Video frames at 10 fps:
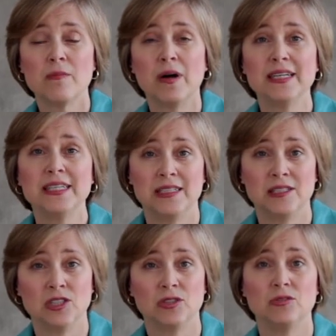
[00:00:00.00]
money
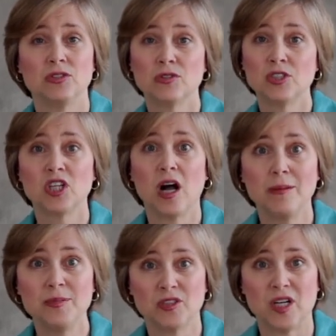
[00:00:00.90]
issues or
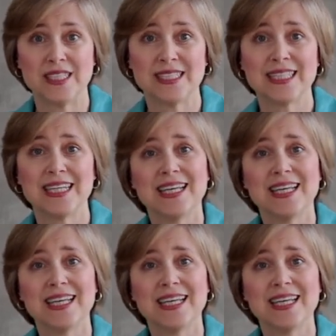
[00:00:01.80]
job stress.